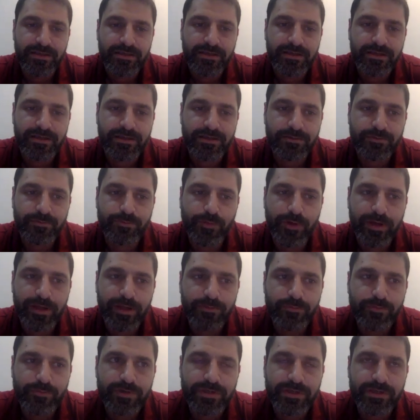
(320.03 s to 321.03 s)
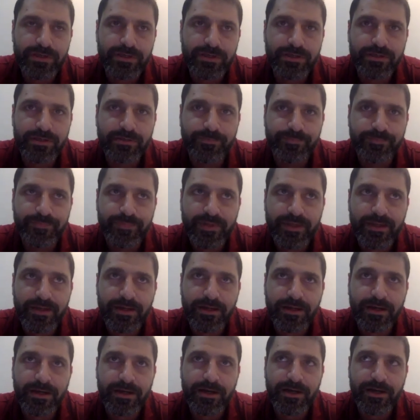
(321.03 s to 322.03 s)
And when we
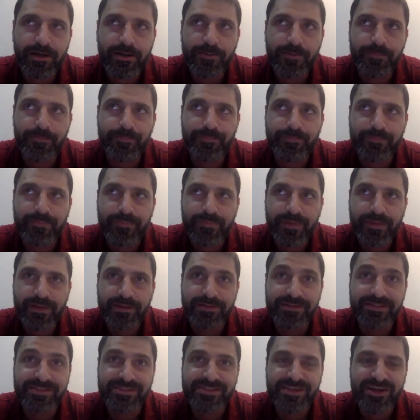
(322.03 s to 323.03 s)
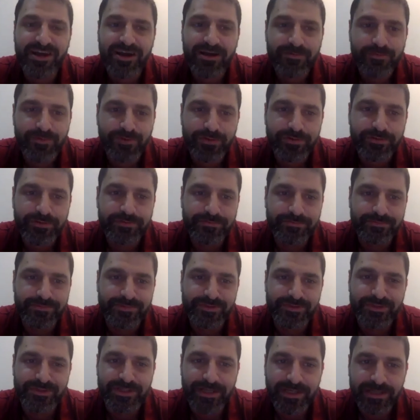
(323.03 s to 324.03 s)
discovered
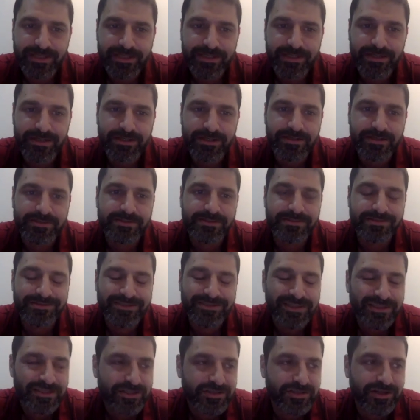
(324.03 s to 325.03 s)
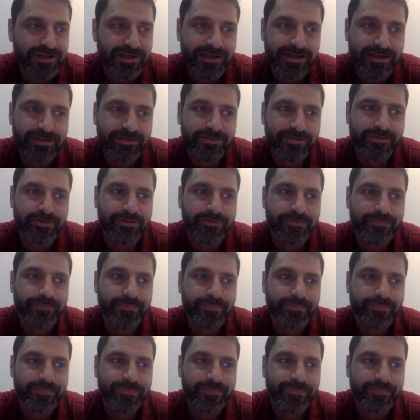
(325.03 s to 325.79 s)
Selena as a digital lender,